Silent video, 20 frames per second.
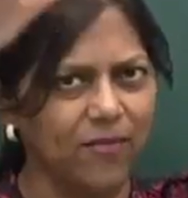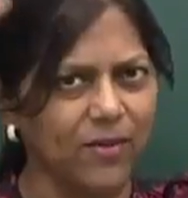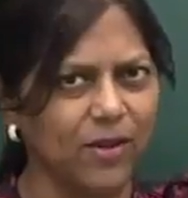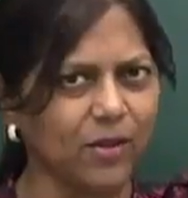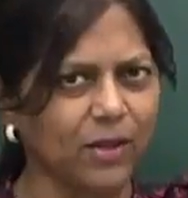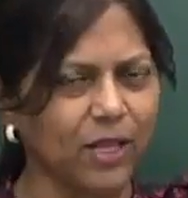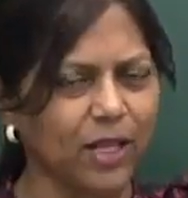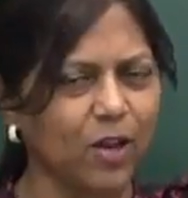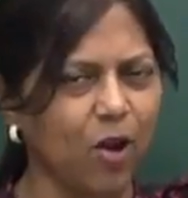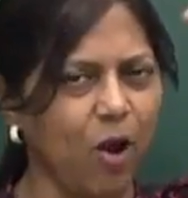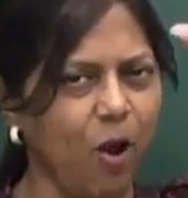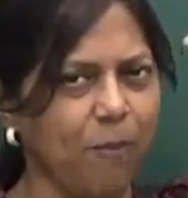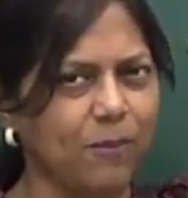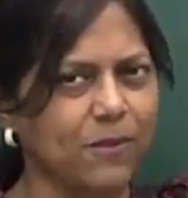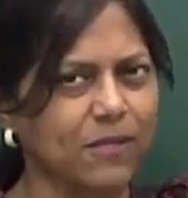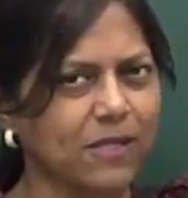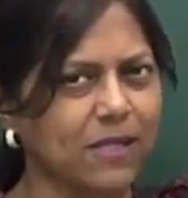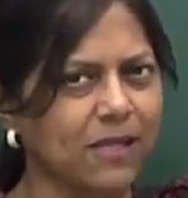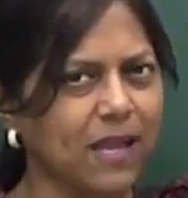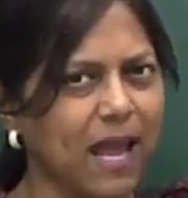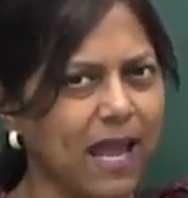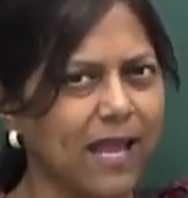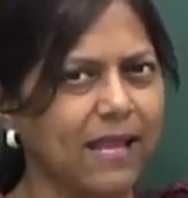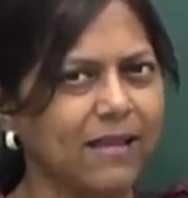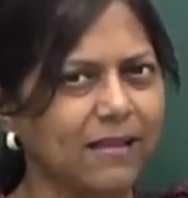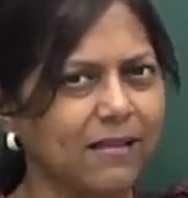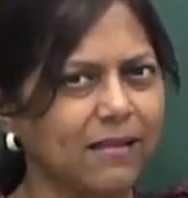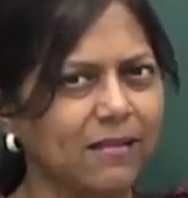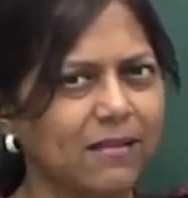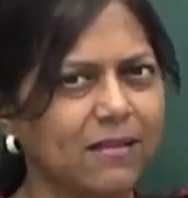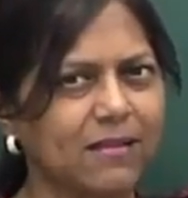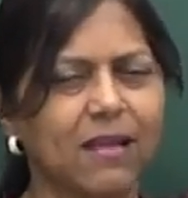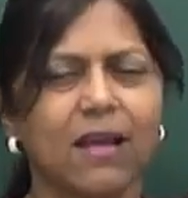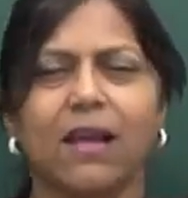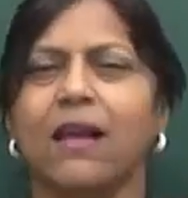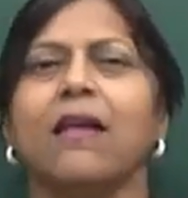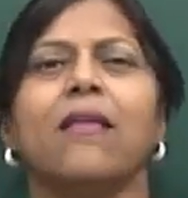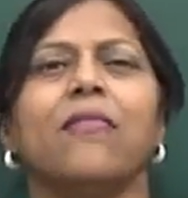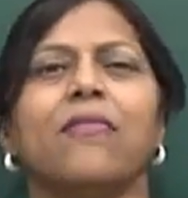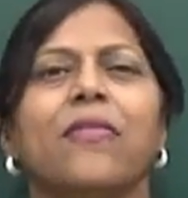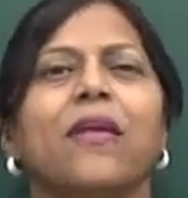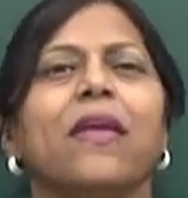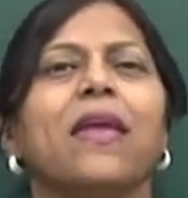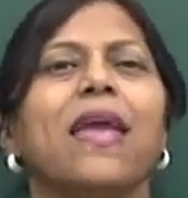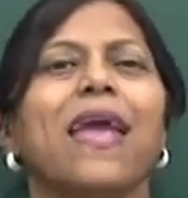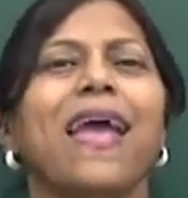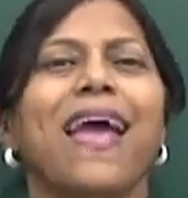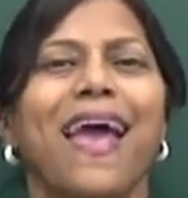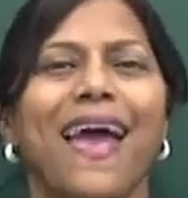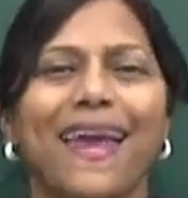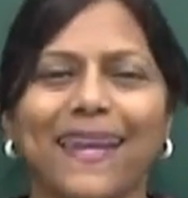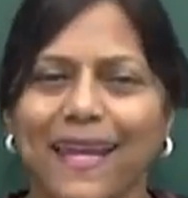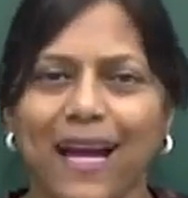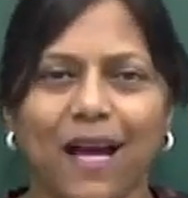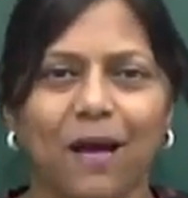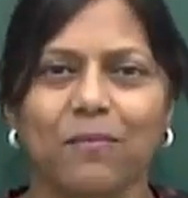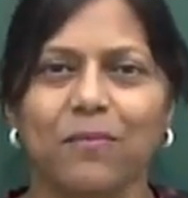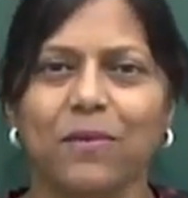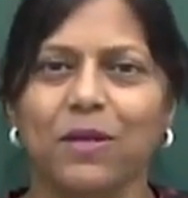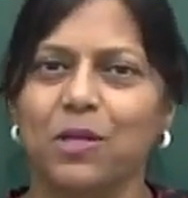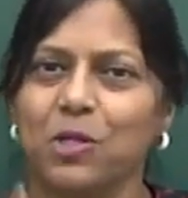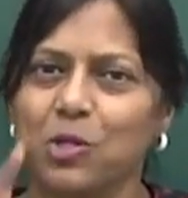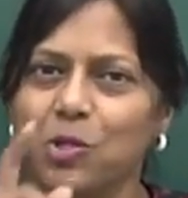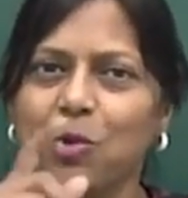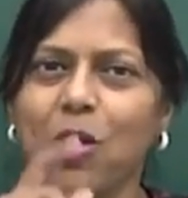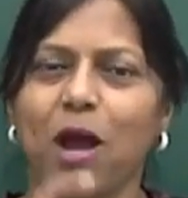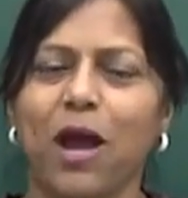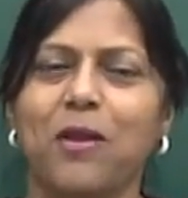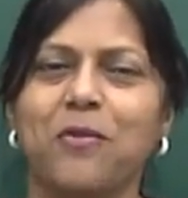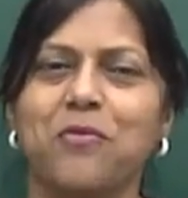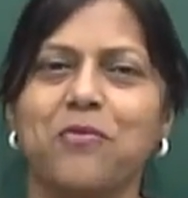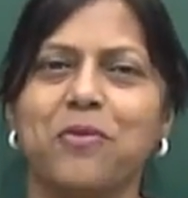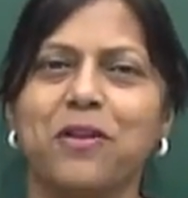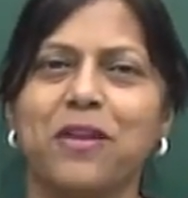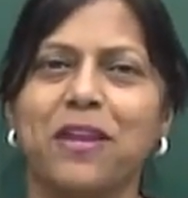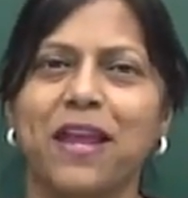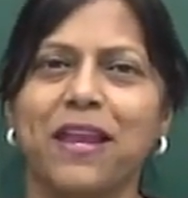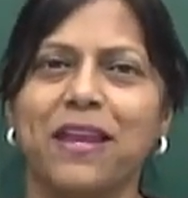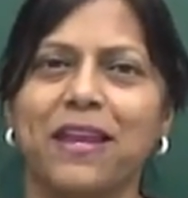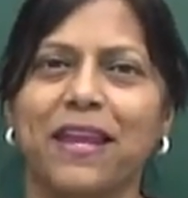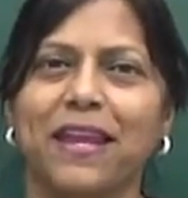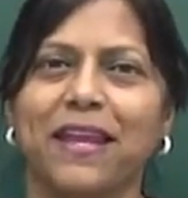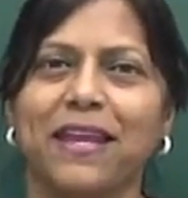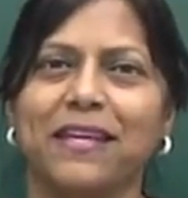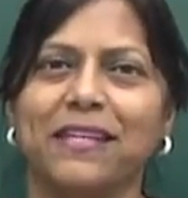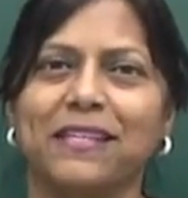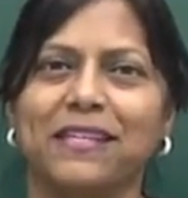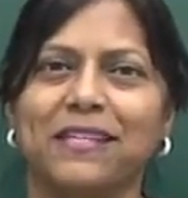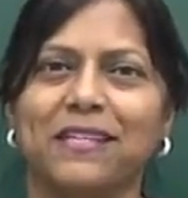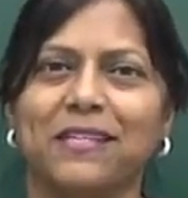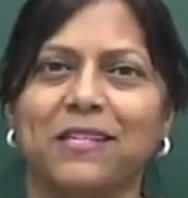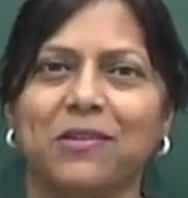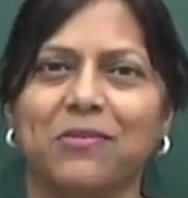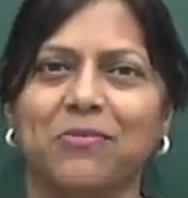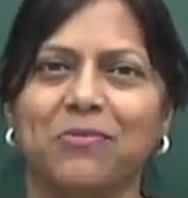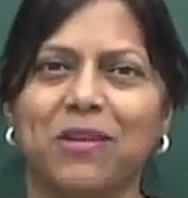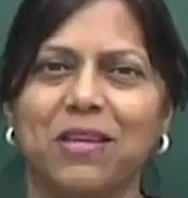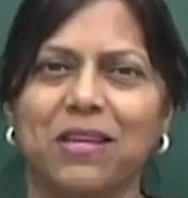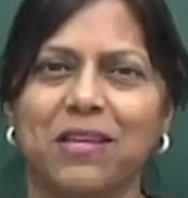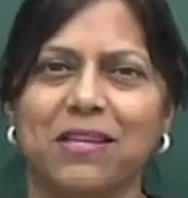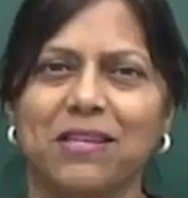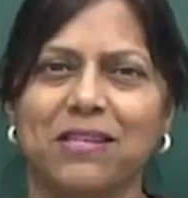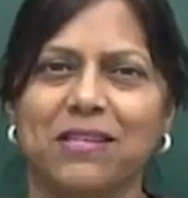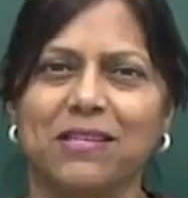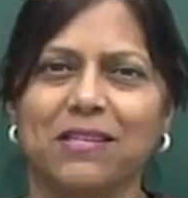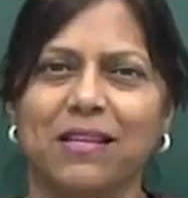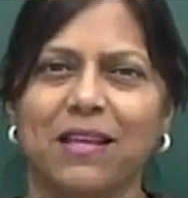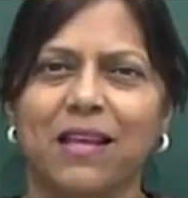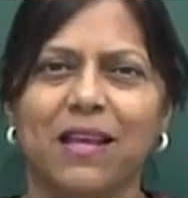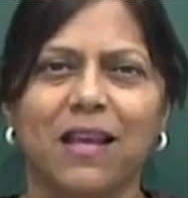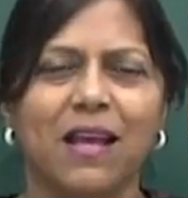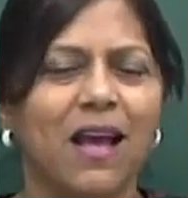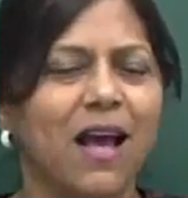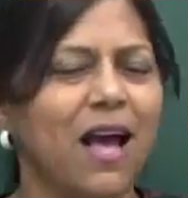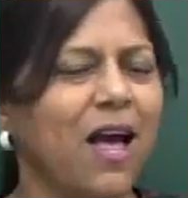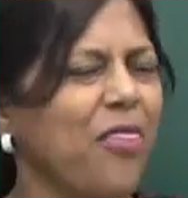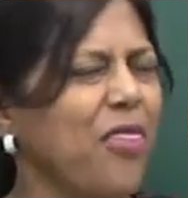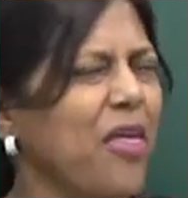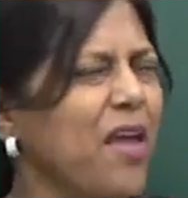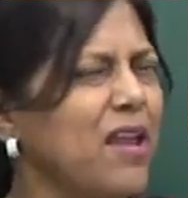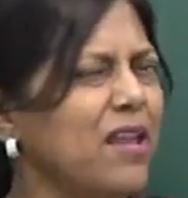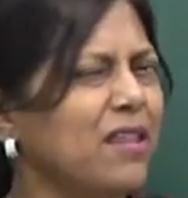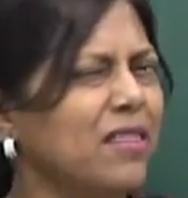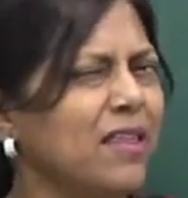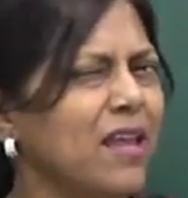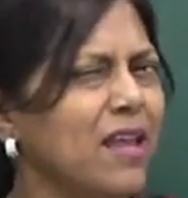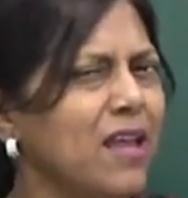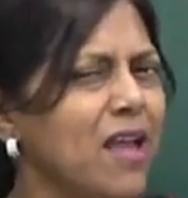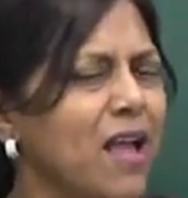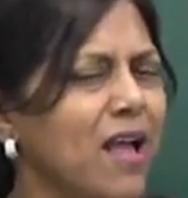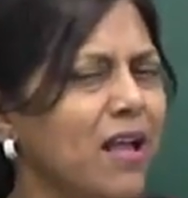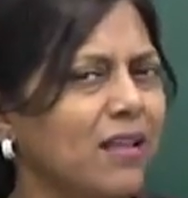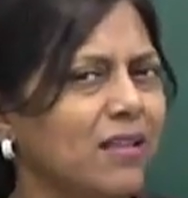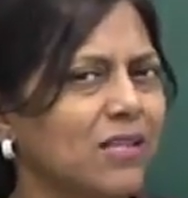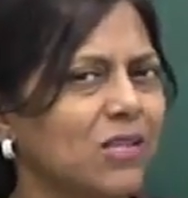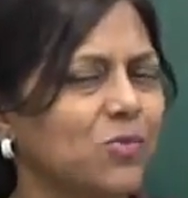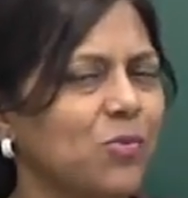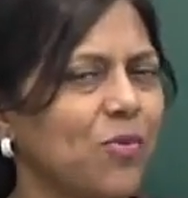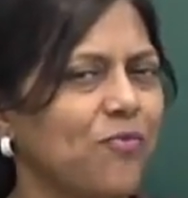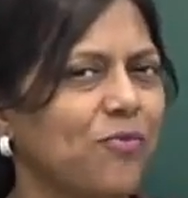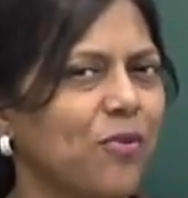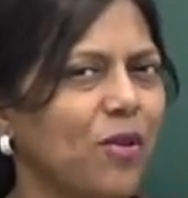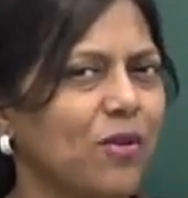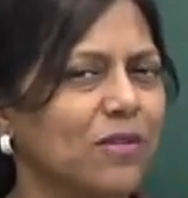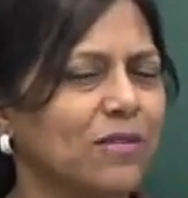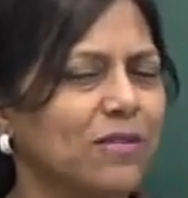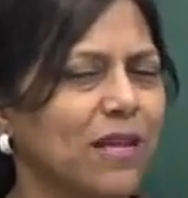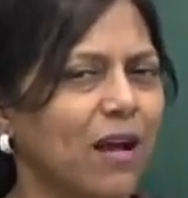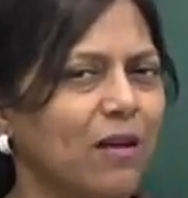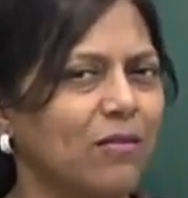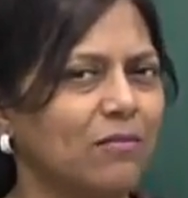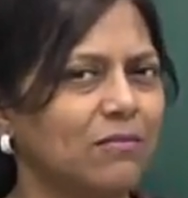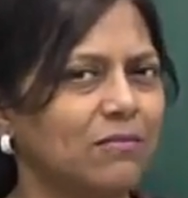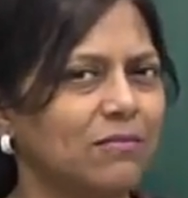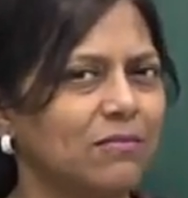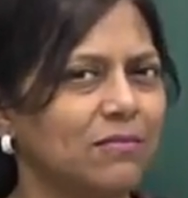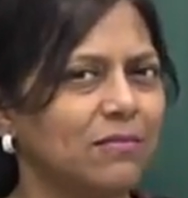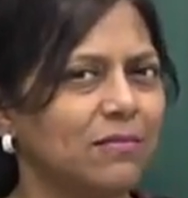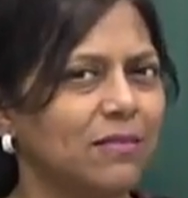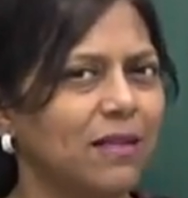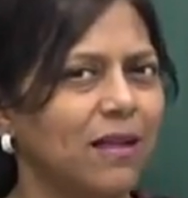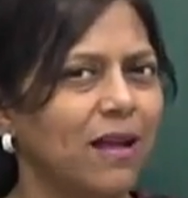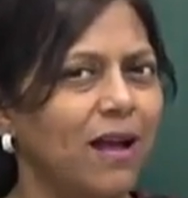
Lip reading: If you look at opposite angles, they add up to 180 degrees. Are there anything else we've lost out?